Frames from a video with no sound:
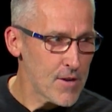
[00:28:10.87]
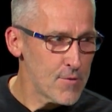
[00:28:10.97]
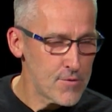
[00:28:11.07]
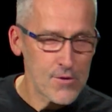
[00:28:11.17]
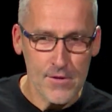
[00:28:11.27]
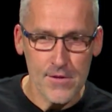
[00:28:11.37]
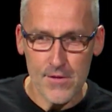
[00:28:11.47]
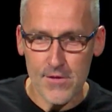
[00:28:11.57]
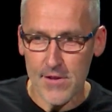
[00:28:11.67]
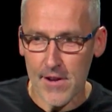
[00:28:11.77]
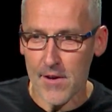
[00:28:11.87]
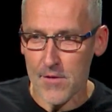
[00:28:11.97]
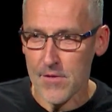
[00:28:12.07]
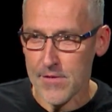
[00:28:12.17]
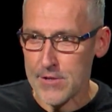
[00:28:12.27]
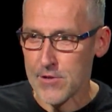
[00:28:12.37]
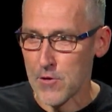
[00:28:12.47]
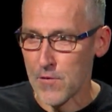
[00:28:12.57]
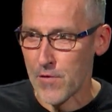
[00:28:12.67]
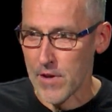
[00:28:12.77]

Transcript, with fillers: So, you know, this is good for